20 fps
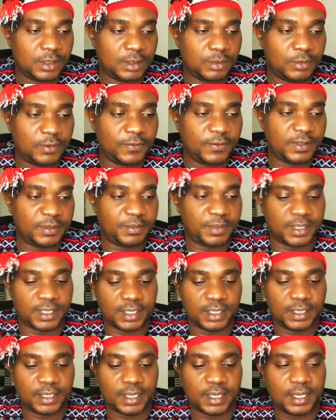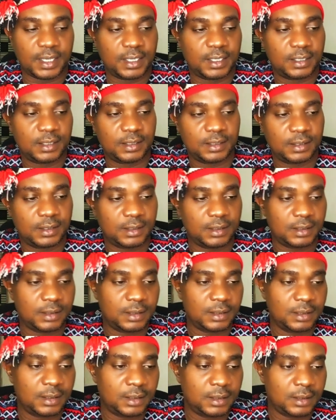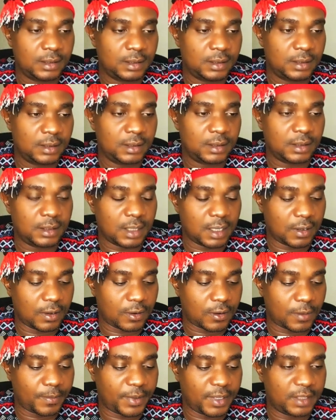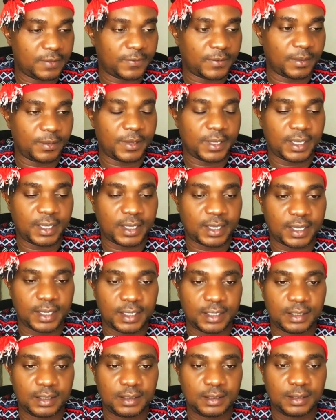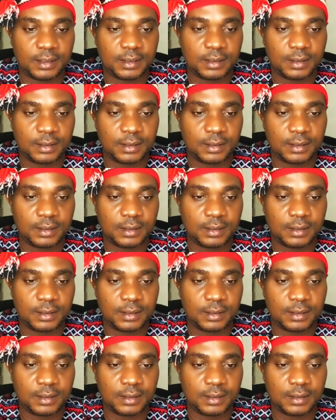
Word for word: remove the beginning here now copy it from here again.